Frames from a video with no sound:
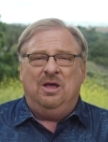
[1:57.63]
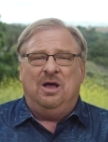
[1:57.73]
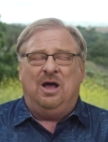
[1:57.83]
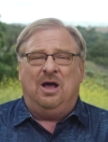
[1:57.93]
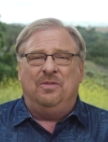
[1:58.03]

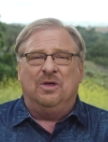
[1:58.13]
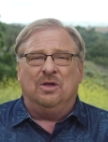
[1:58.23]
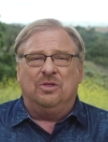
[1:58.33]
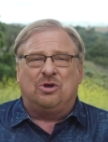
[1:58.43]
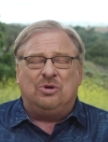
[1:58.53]

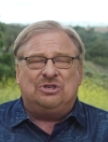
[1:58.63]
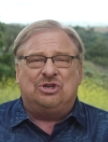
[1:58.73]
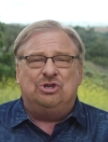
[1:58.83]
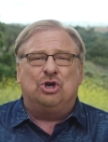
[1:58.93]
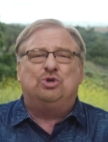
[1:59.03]
The
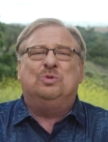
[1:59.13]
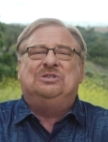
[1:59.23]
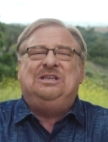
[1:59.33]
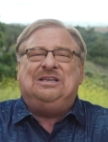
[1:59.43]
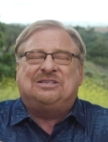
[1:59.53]
Christian church
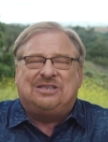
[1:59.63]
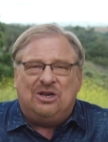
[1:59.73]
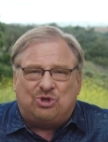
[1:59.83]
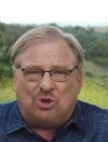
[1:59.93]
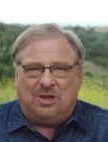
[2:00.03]
was
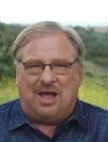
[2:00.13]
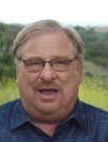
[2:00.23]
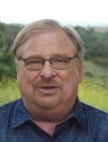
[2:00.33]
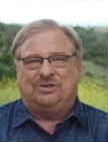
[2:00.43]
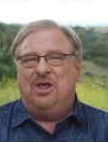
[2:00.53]

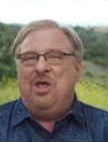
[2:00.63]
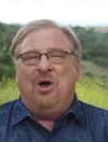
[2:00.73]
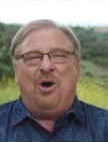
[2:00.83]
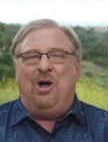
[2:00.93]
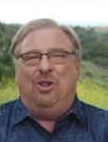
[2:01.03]
decentralized
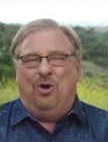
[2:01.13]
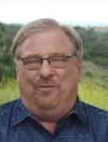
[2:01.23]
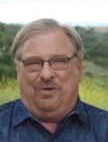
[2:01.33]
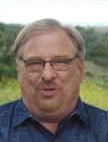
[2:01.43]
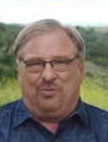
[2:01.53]
all
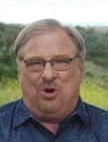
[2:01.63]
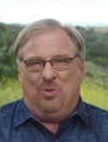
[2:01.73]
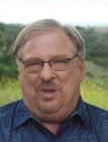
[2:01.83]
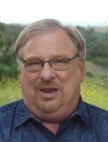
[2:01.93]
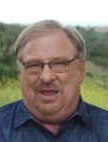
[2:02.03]
over the
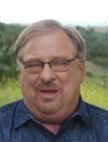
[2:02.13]
Roman